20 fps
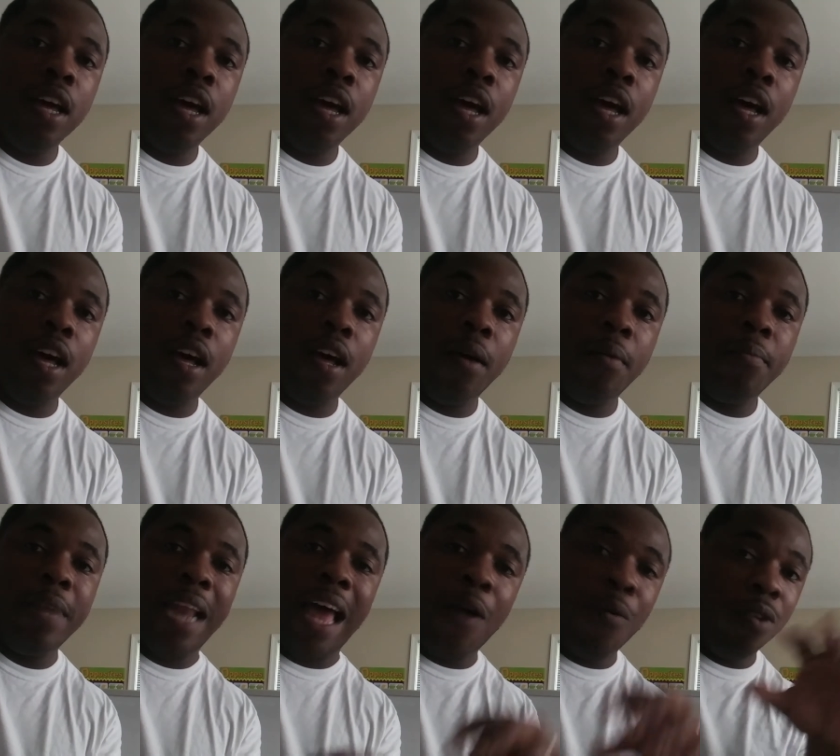
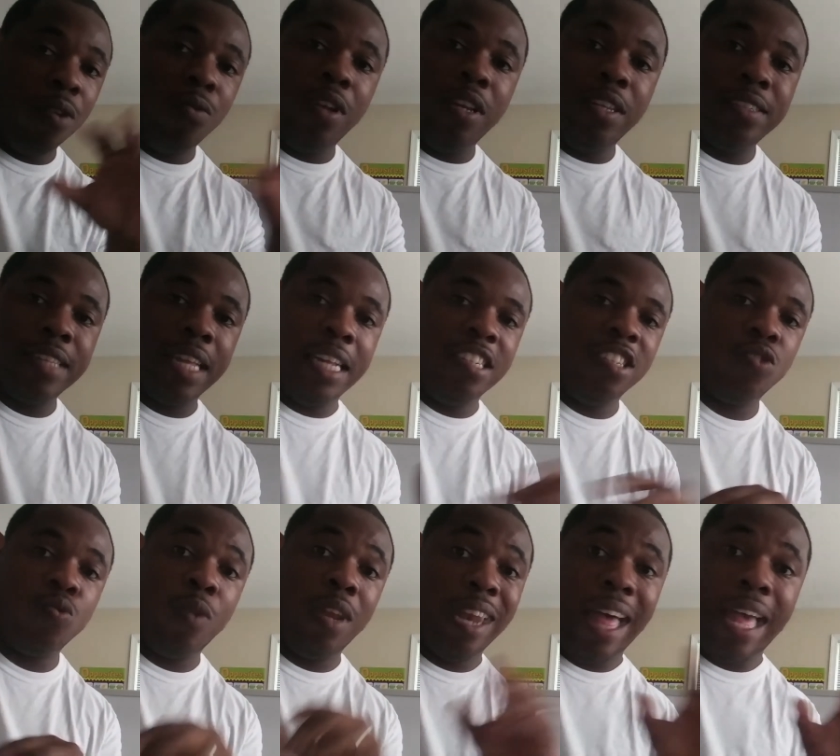um, not with real estate,
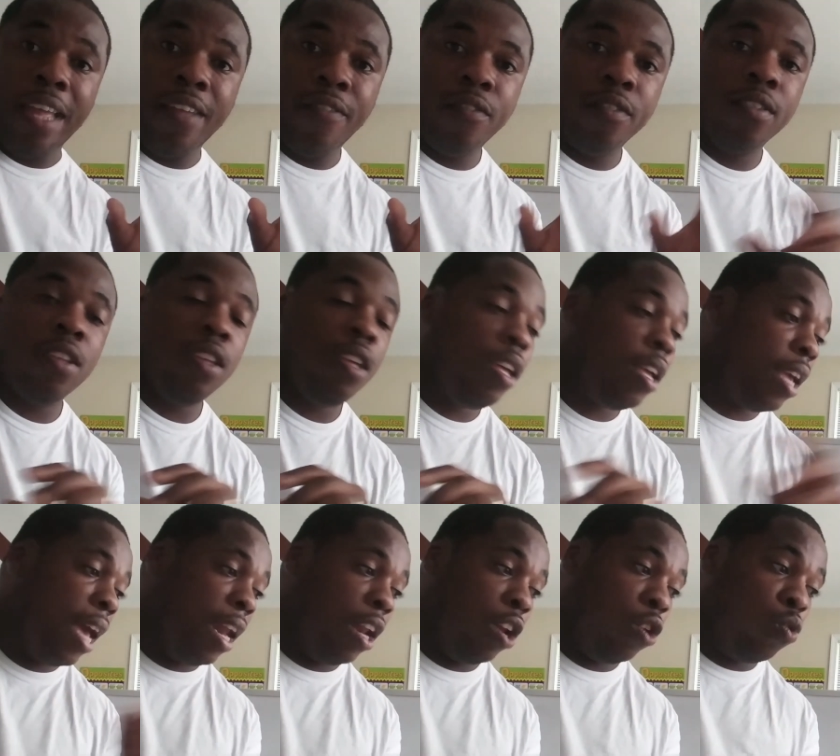just with life.
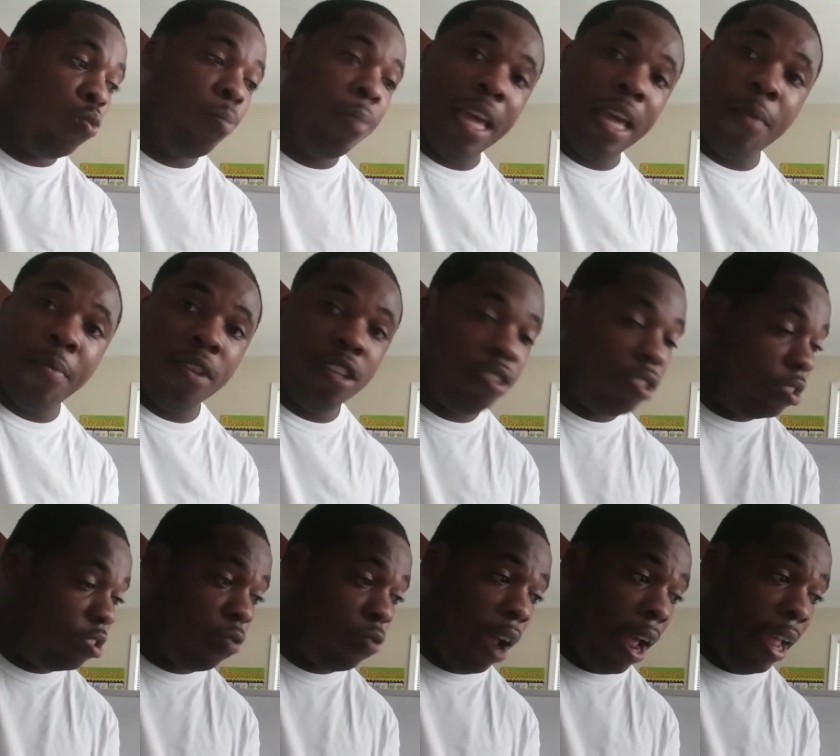Got a new baby.
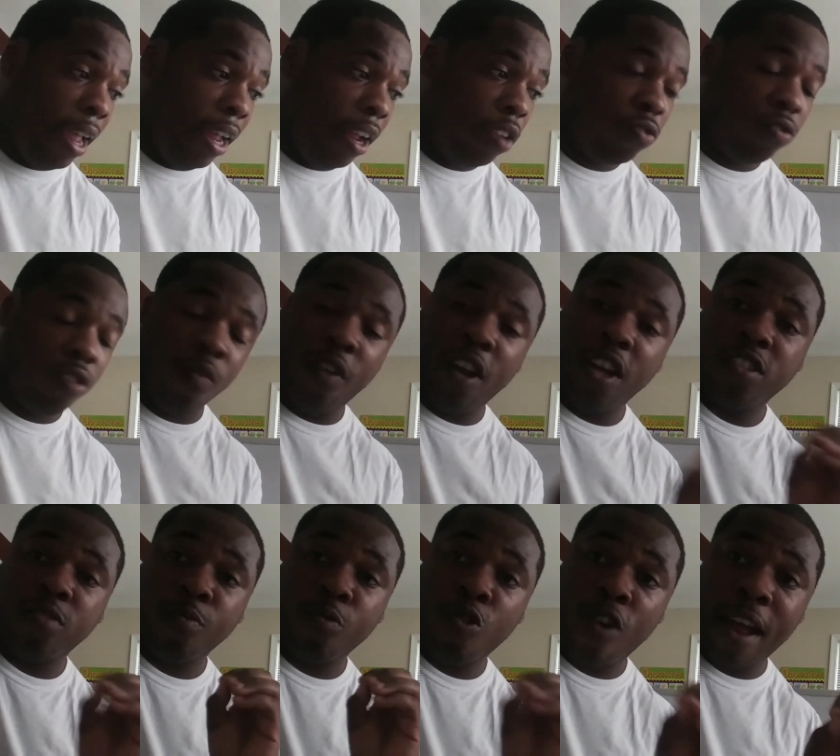She's right here. So if you hear
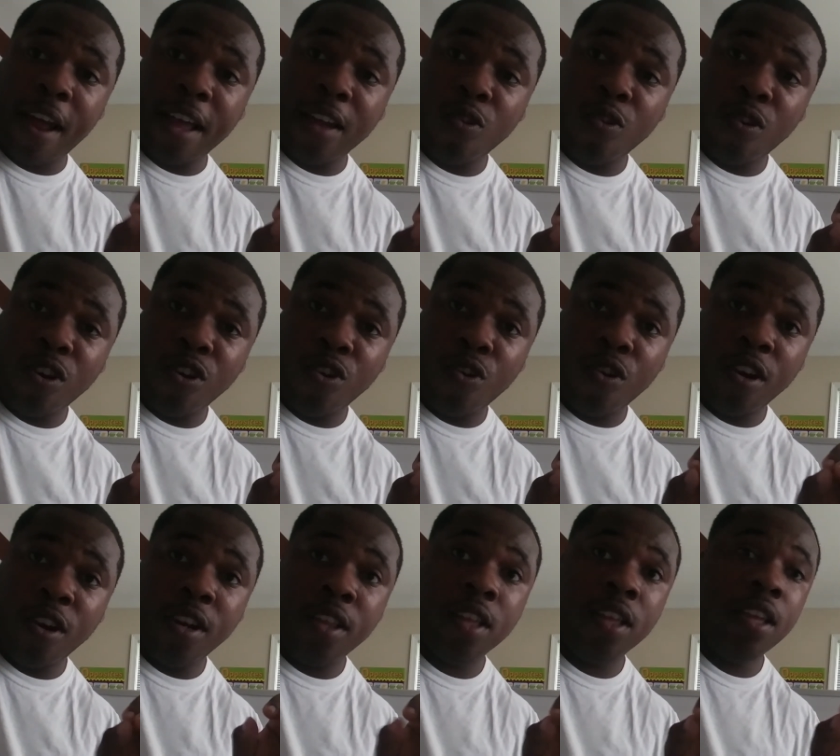some crying going
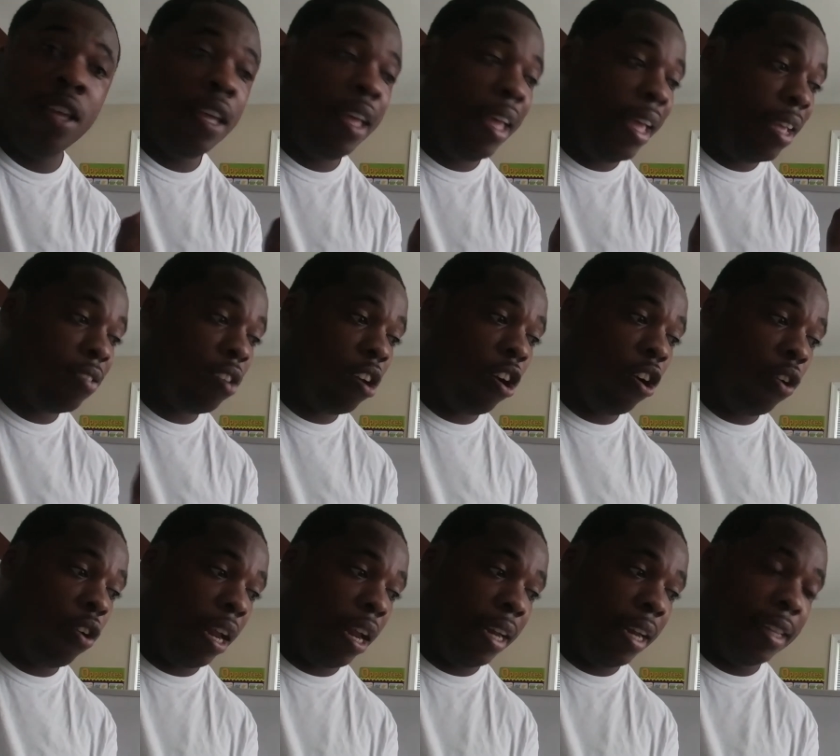on, it's
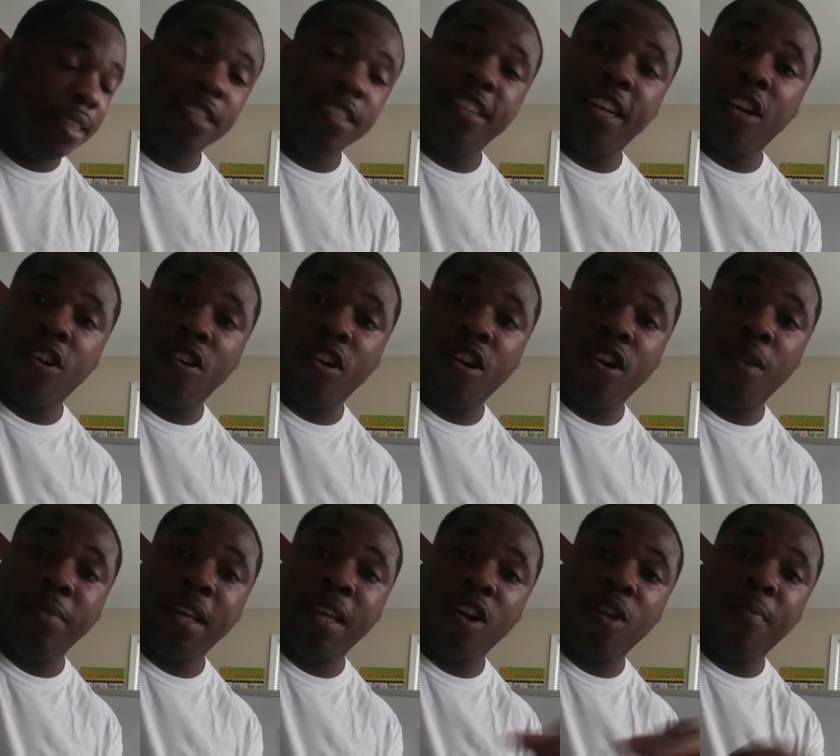her, and I need to check on her.
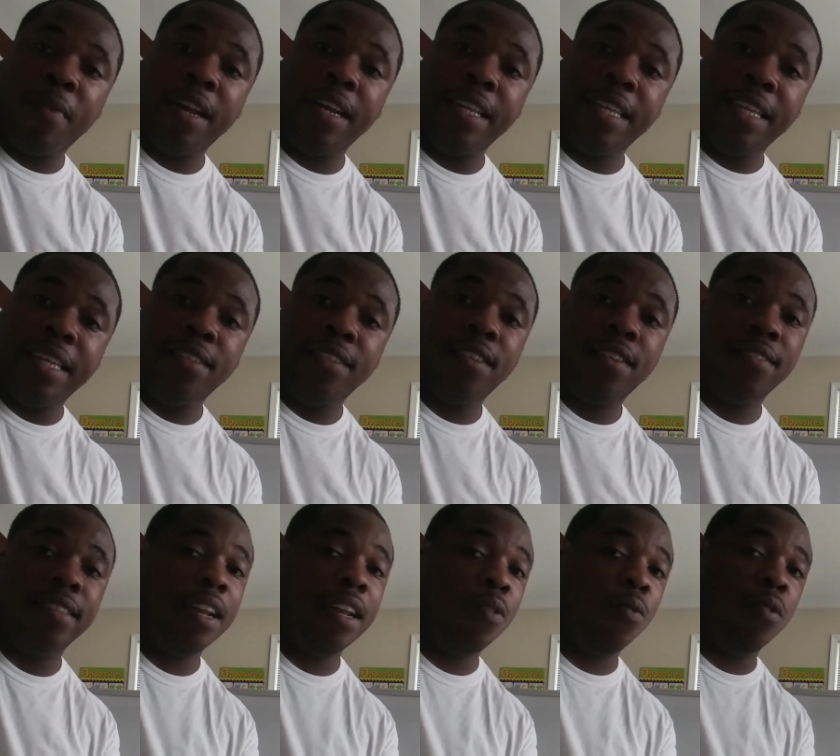I'm down on my knees because
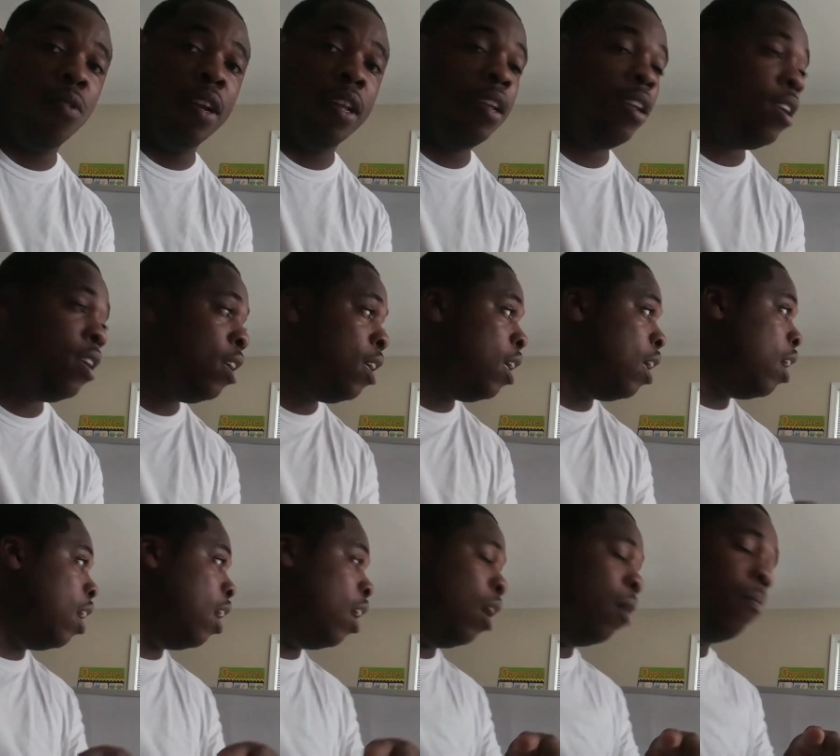I didn't want
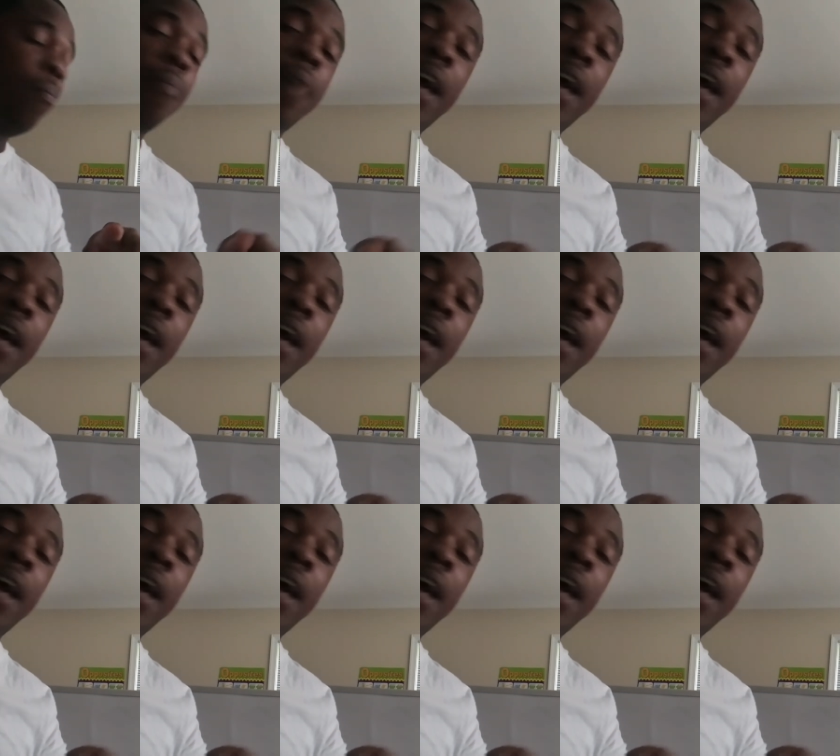to um,